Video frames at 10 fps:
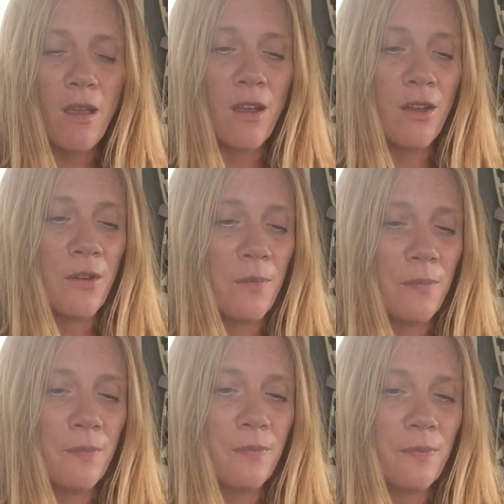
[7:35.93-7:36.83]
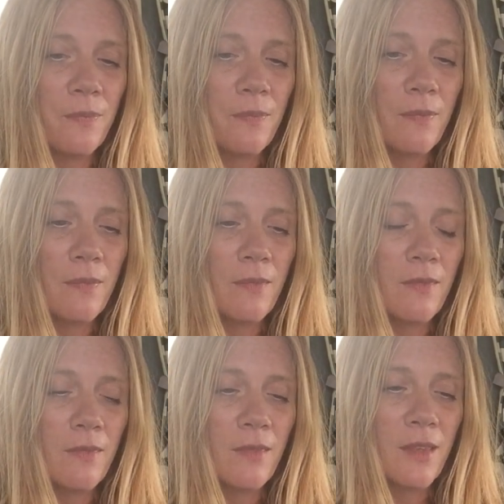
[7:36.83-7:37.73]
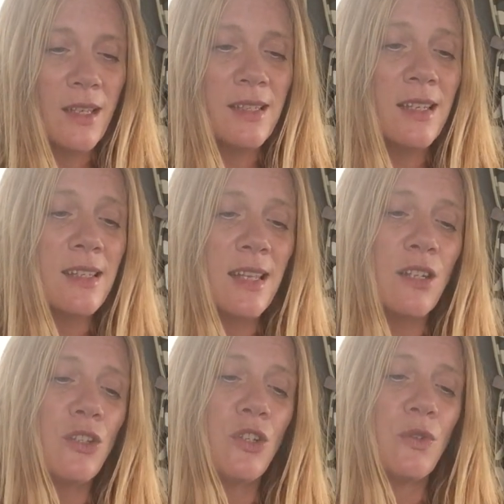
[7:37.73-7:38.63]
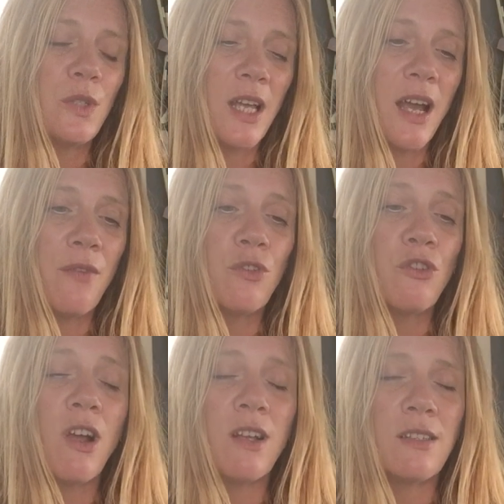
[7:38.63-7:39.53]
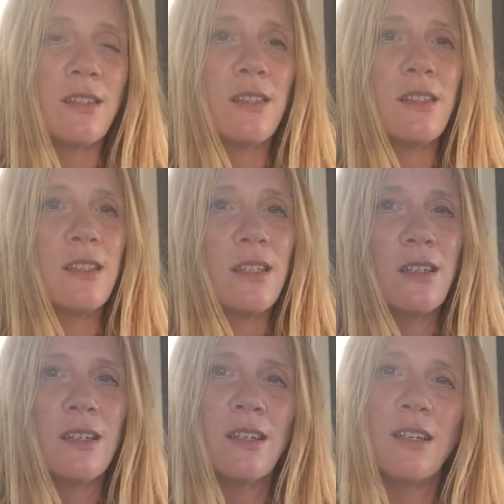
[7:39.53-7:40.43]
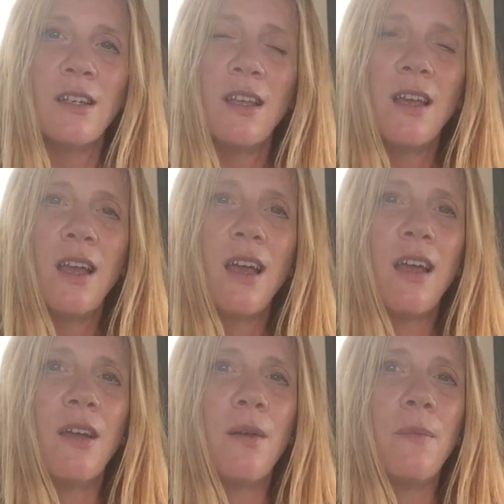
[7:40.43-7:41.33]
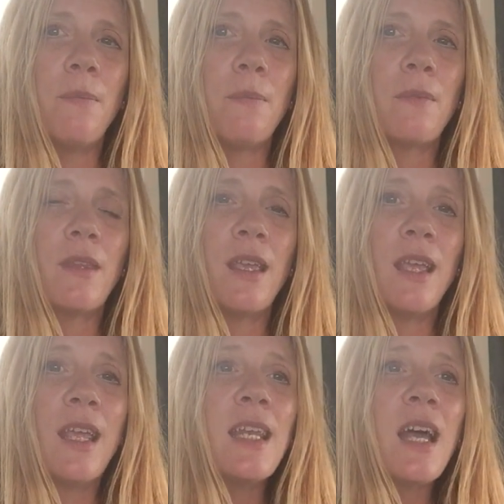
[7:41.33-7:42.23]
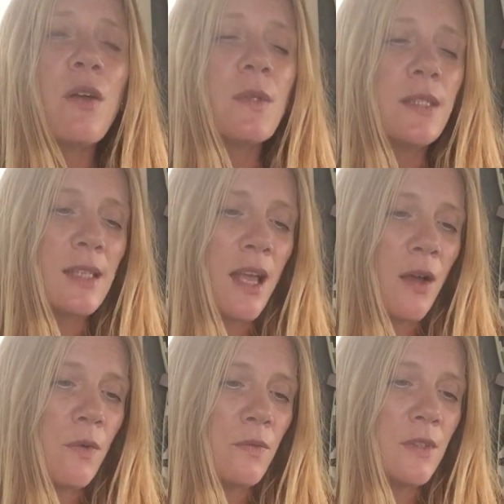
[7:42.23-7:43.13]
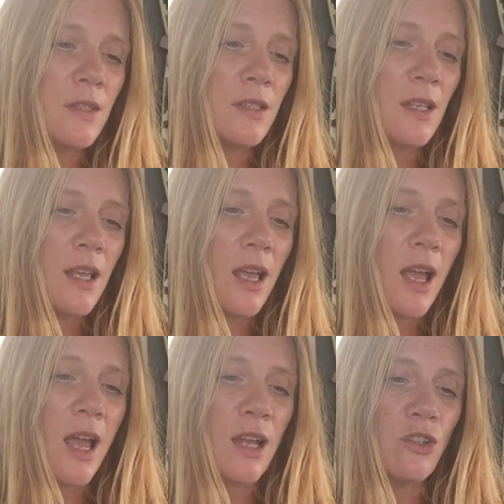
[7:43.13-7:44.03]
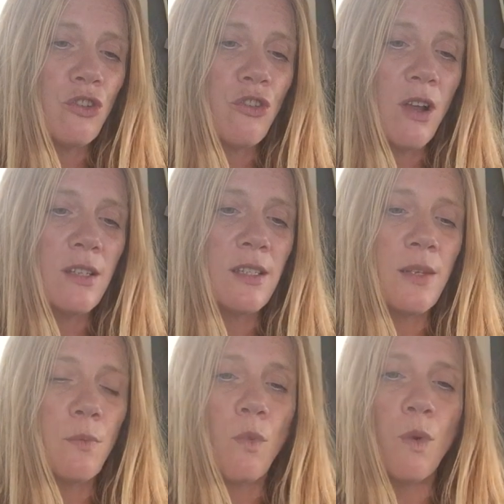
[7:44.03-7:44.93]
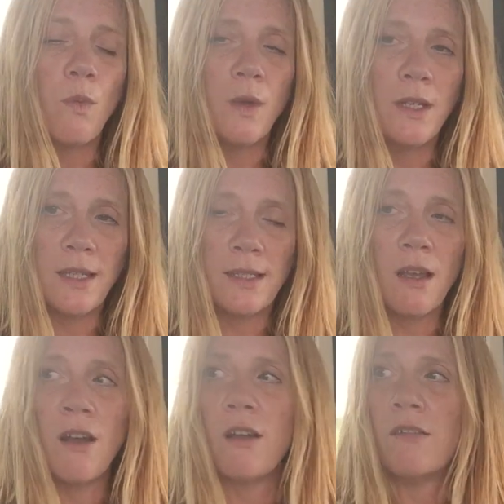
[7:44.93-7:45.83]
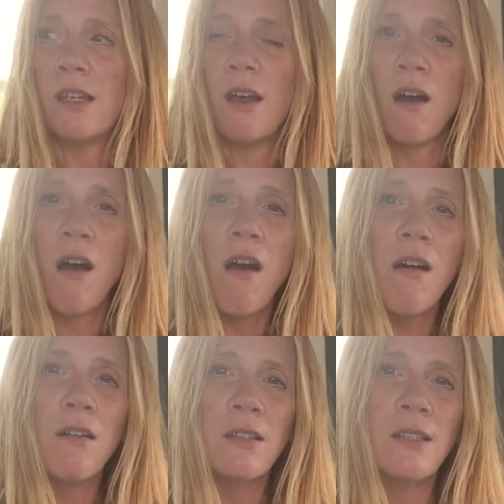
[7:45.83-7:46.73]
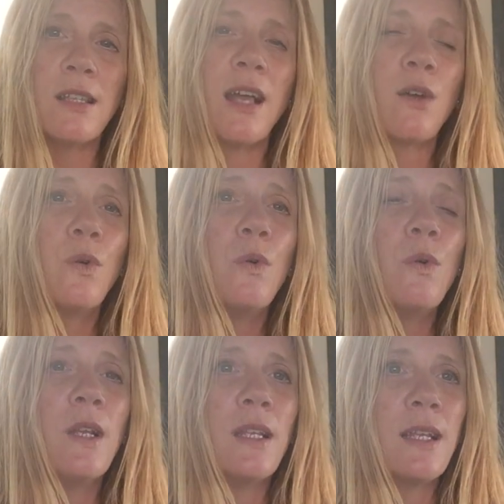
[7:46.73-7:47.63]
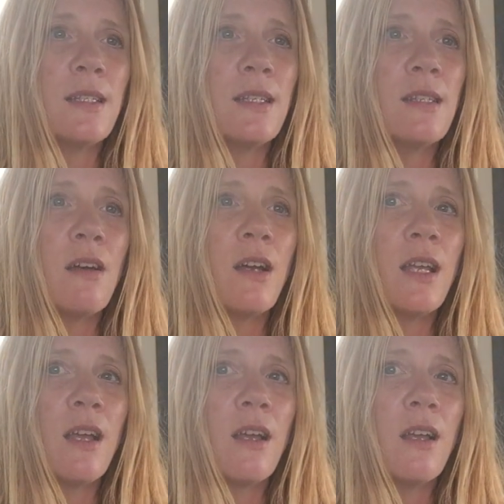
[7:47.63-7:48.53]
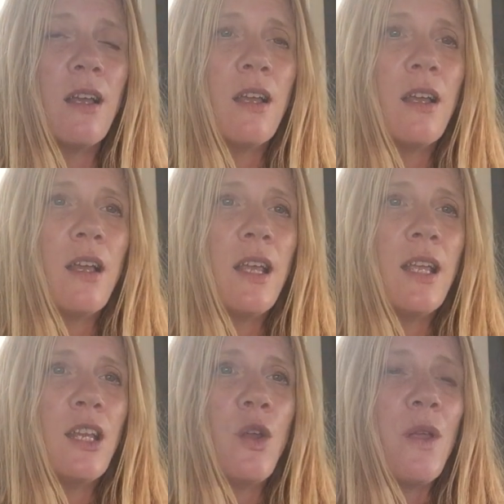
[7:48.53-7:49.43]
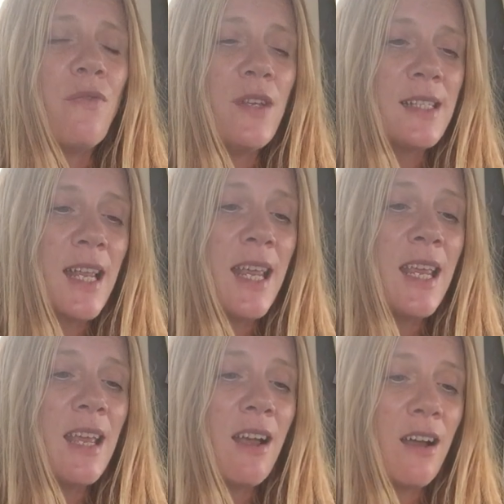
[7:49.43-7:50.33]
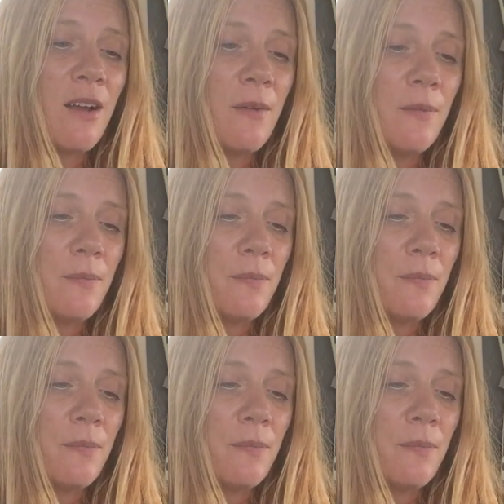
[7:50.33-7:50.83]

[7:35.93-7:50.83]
Um, it's essential to have trust um, in ourselves and trust in what we desire in our hearts, that calling, that desire you know, if it's here,